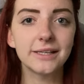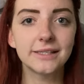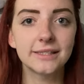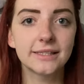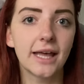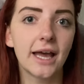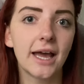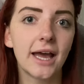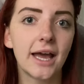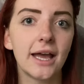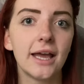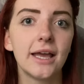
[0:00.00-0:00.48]

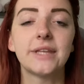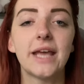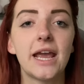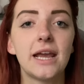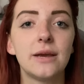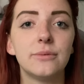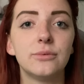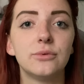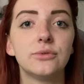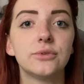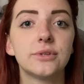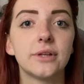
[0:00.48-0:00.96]
their
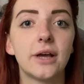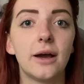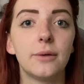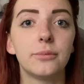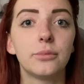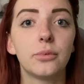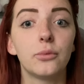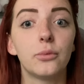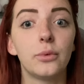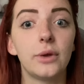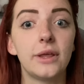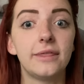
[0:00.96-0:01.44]
tables
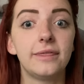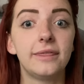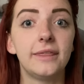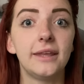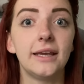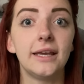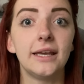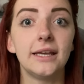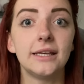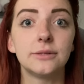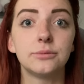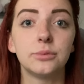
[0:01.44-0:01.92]
up with
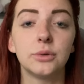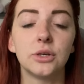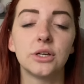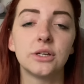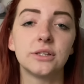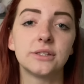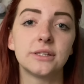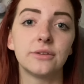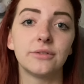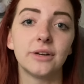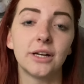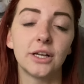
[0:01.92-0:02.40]
these because
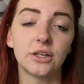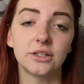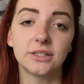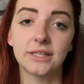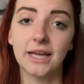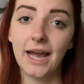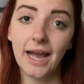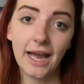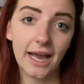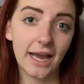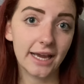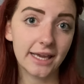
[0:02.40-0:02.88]
they're really good to
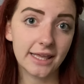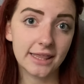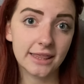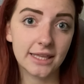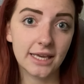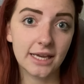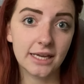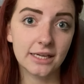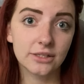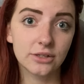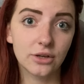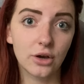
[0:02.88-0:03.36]
hang
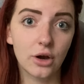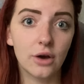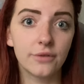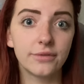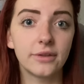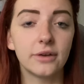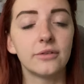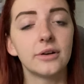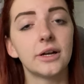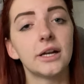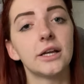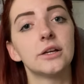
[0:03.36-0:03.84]
things off,
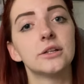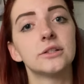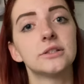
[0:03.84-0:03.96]
they're really good